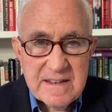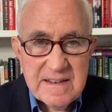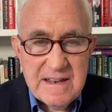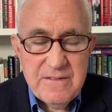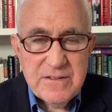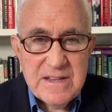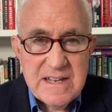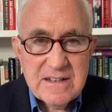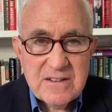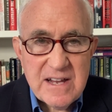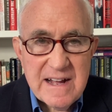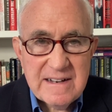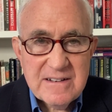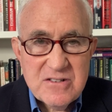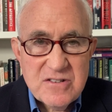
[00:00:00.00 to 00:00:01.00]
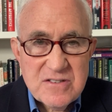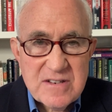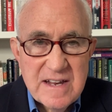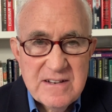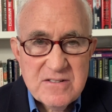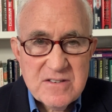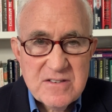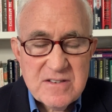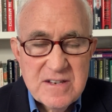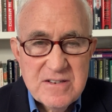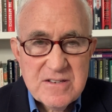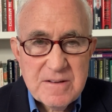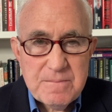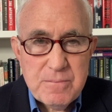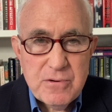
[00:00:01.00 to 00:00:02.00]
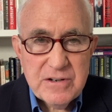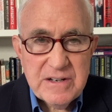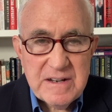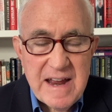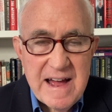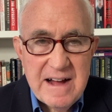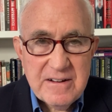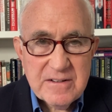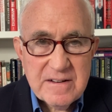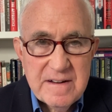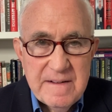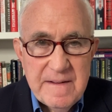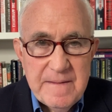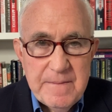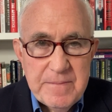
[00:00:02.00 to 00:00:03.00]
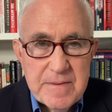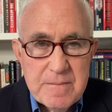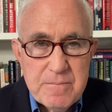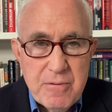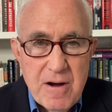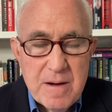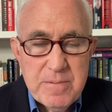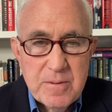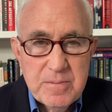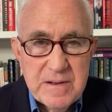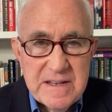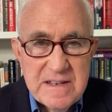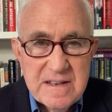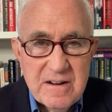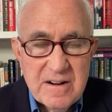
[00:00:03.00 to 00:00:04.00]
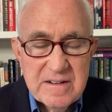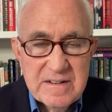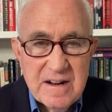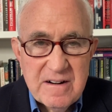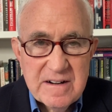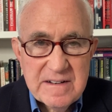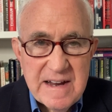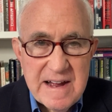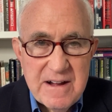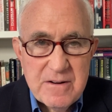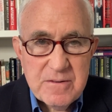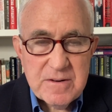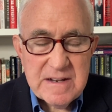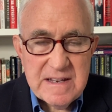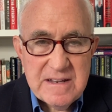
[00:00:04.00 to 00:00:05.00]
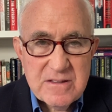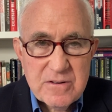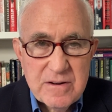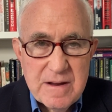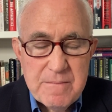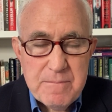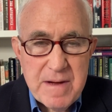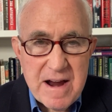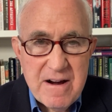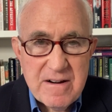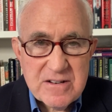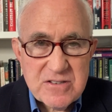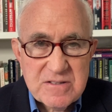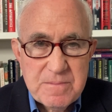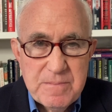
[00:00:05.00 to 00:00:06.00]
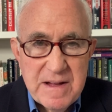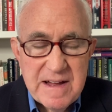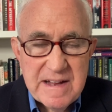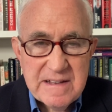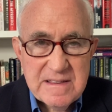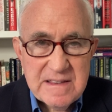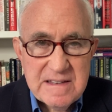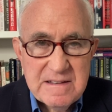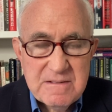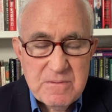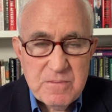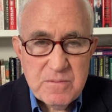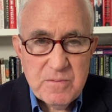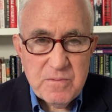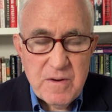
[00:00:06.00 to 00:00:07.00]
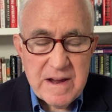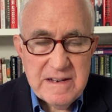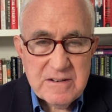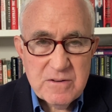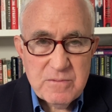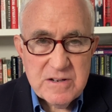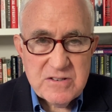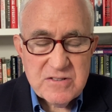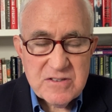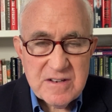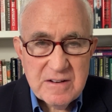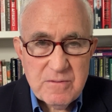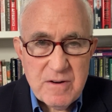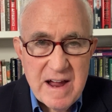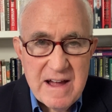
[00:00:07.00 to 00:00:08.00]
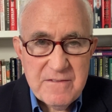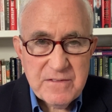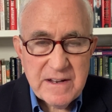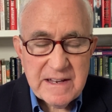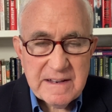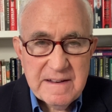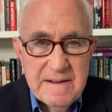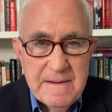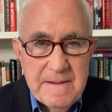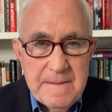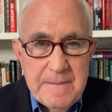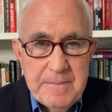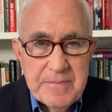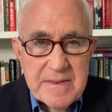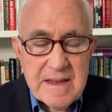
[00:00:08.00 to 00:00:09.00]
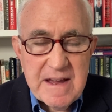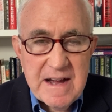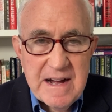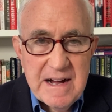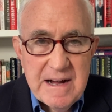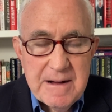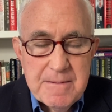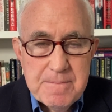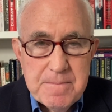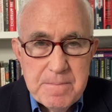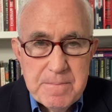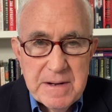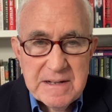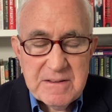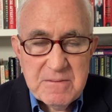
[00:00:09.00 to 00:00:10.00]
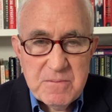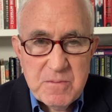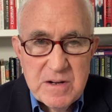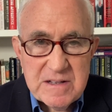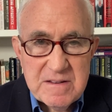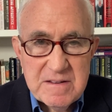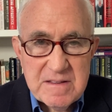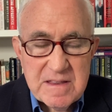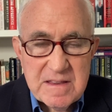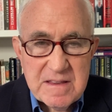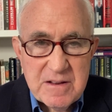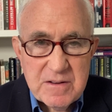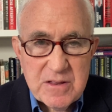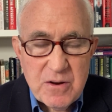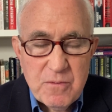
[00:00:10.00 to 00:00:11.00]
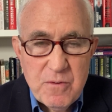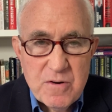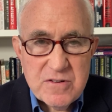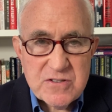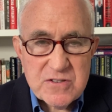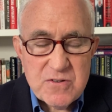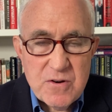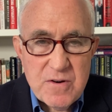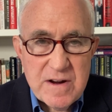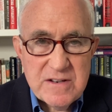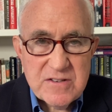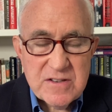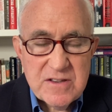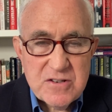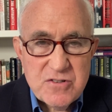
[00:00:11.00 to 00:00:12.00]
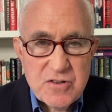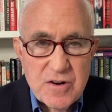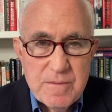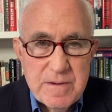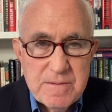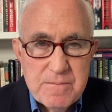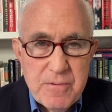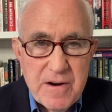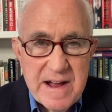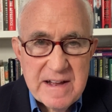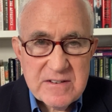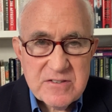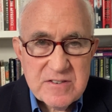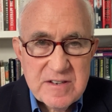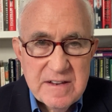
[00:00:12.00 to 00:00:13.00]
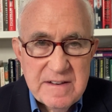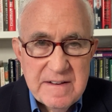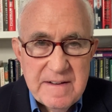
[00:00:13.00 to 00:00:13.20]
Even the intelligence agencies that put it out probably are, are now either embarrassed by the rate at which it's unraveling uh, but what there, there were stories in the German press